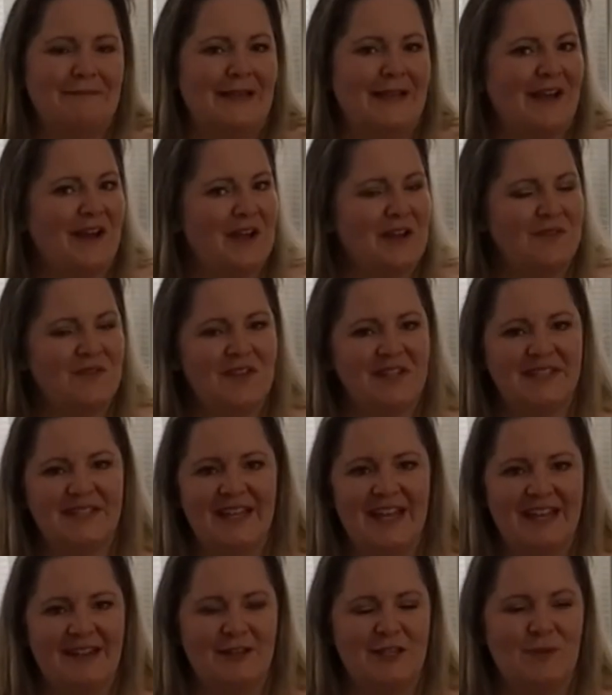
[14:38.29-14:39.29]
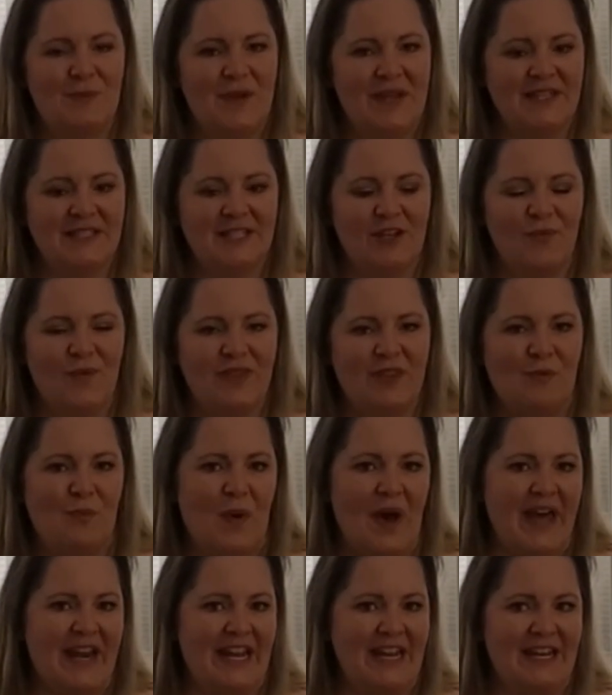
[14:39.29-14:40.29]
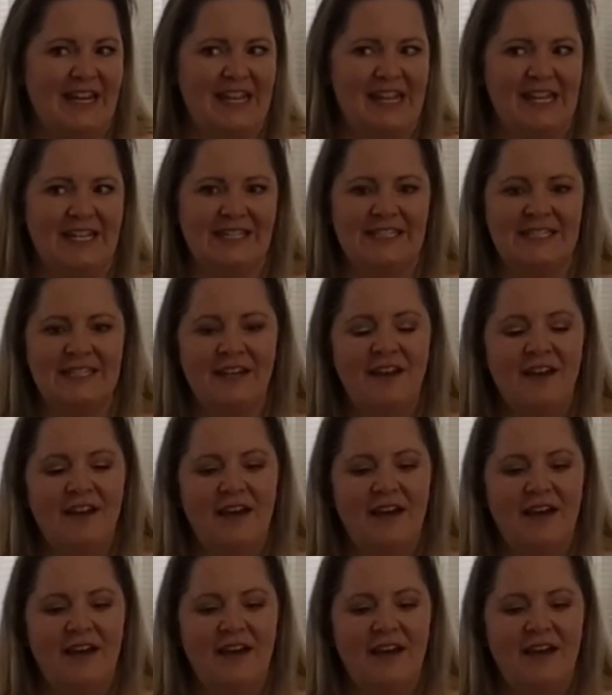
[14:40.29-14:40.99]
It kind of just depends on what the body needs.